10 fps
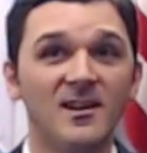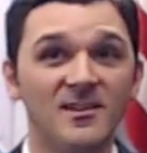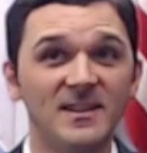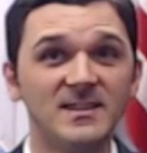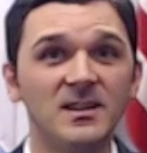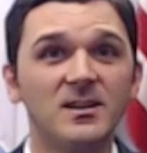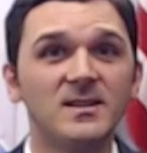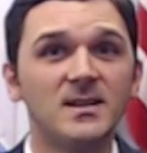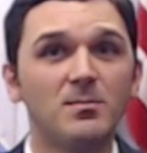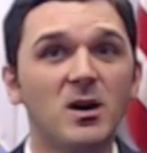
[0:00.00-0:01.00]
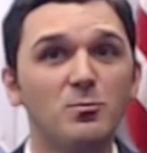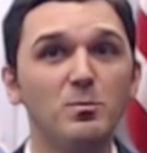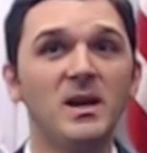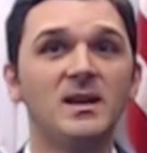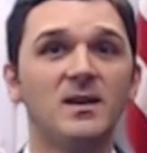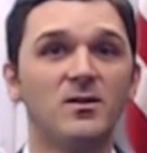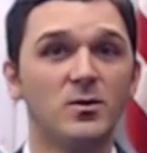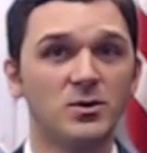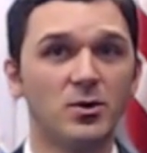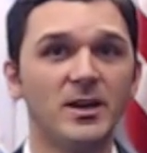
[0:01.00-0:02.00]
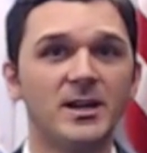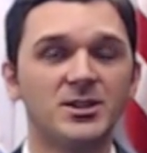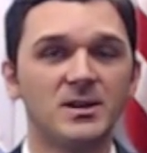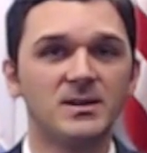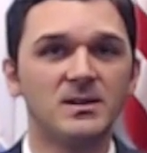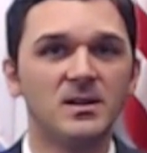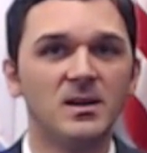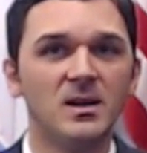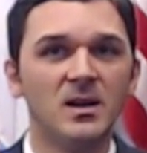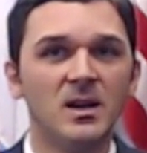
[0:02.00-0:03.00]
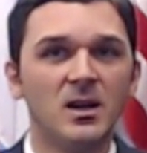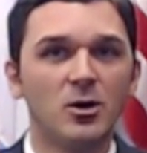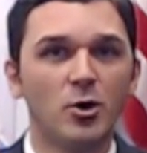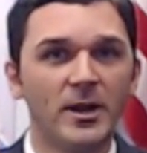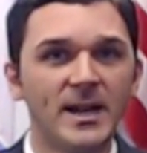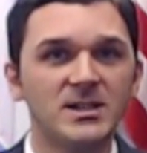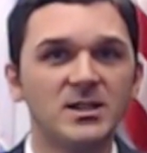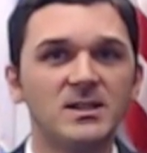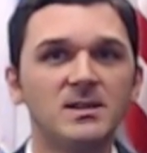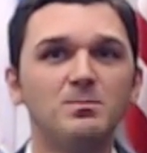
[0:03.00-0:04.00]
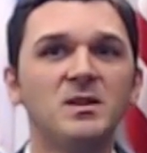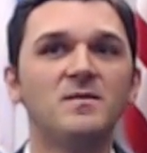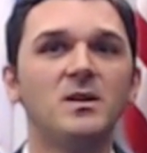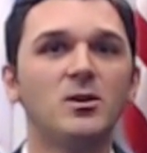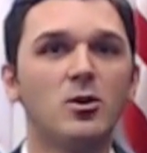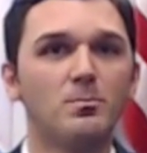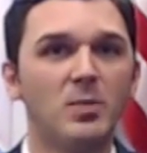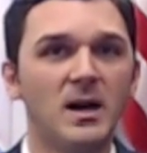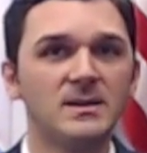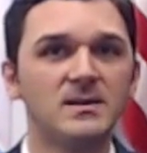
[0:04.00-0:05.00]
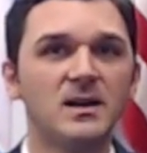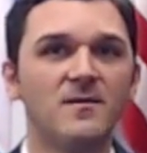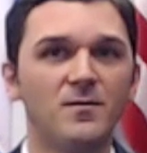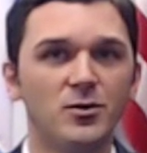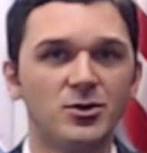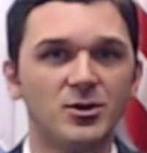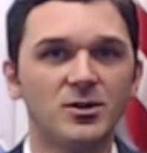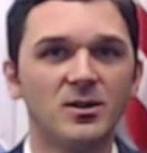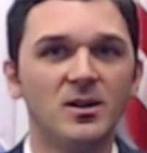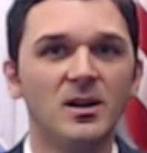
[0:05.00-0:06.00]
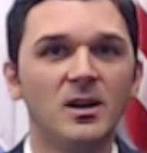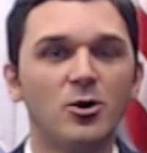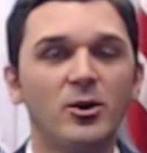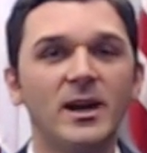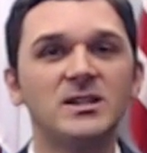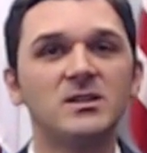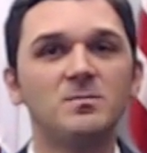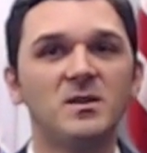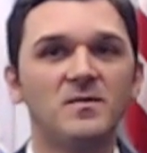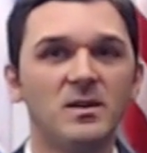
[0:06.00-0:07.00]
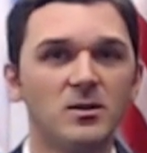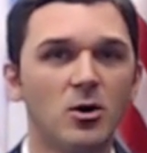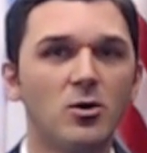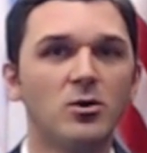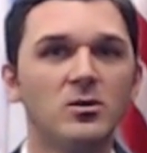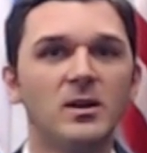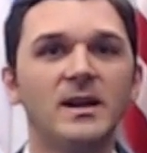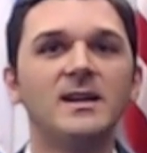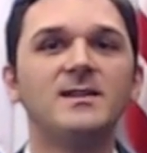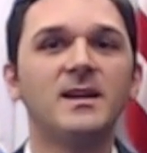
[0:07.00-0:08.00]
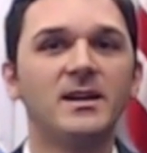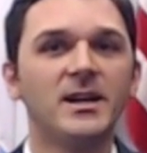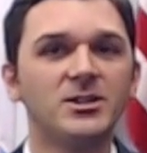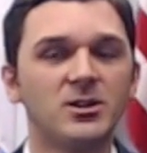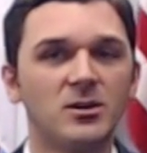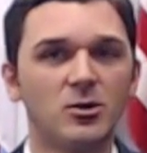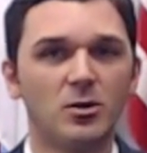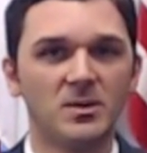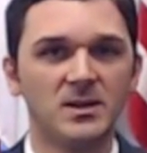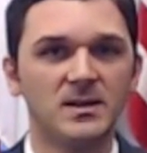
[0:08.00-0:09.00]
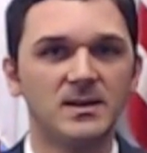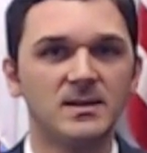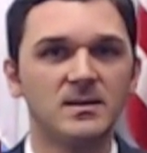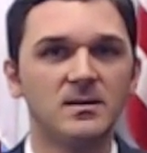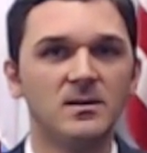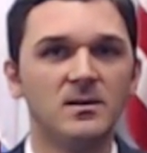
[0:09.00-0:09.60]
This year is about making those connections. Connections between our past and future. Connections between local and international communities.